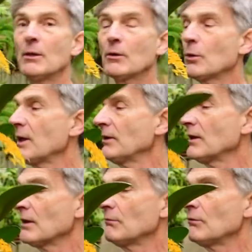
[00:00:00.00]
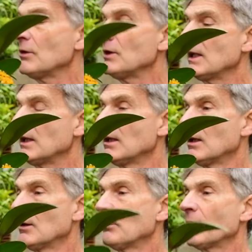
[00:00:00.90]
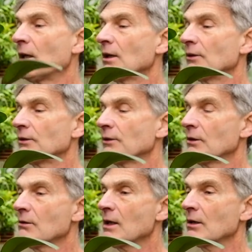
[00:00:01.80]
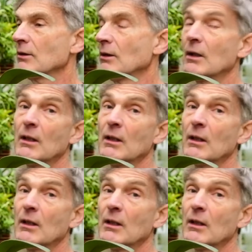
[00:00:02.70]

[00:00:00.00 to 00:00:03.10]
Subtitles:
Quite an unruly plant to grow,